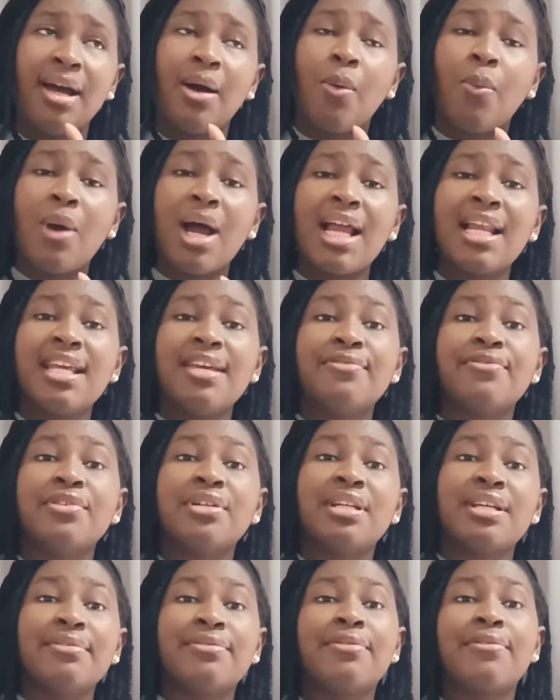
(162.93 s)
While if you
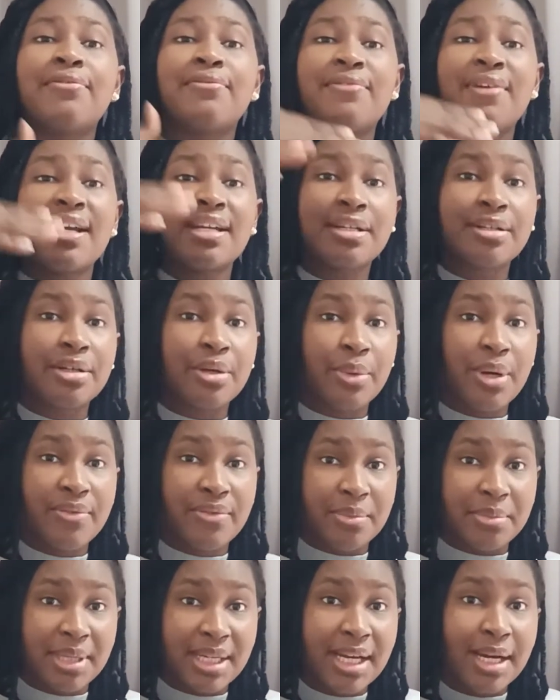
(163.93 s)
live farther away
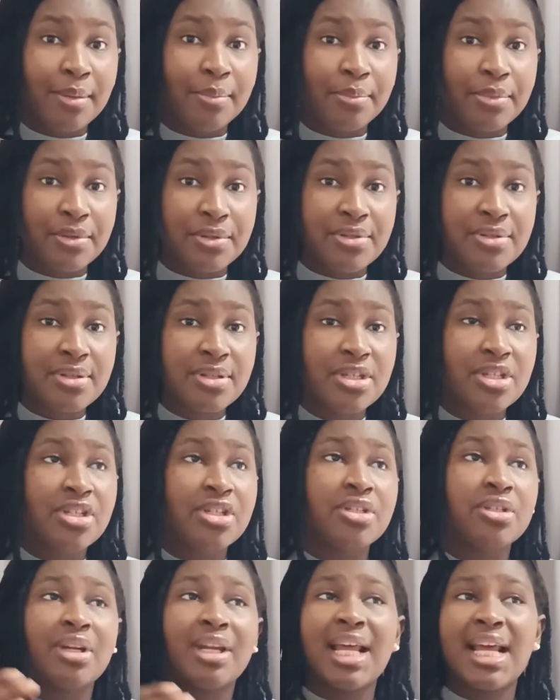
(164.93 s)
from the campus,
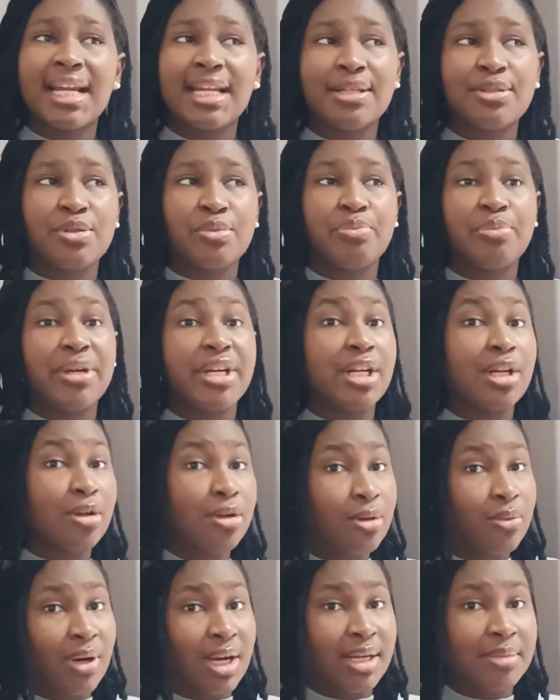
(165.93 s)
you're likely to pay
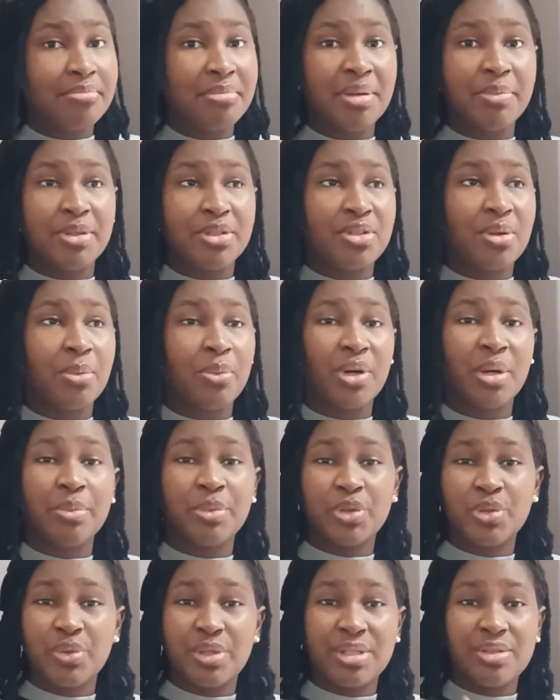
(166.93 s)
lower, maybe somewhere
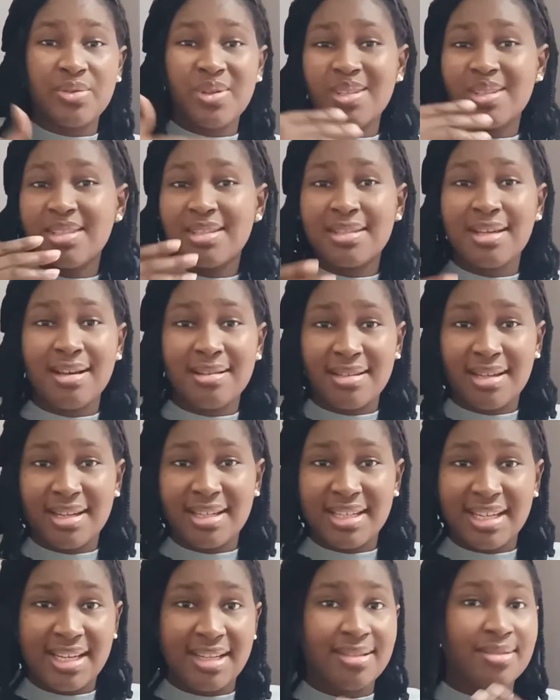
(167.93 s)
between
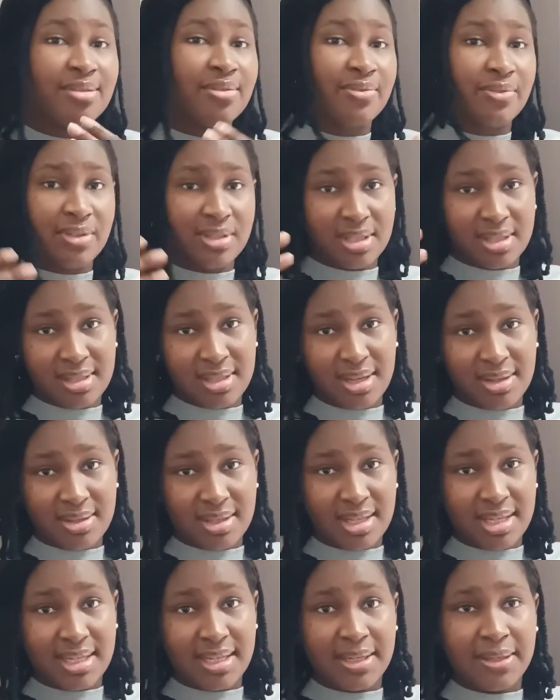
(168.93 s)
20,000 yen to
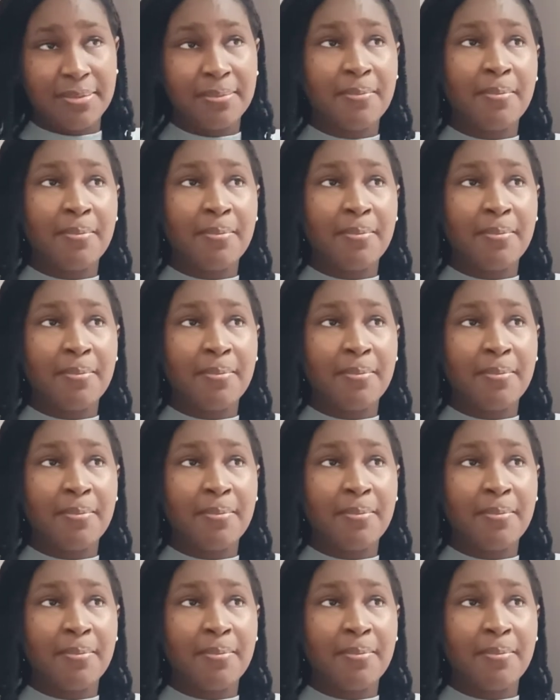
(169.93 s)
40,000 yen.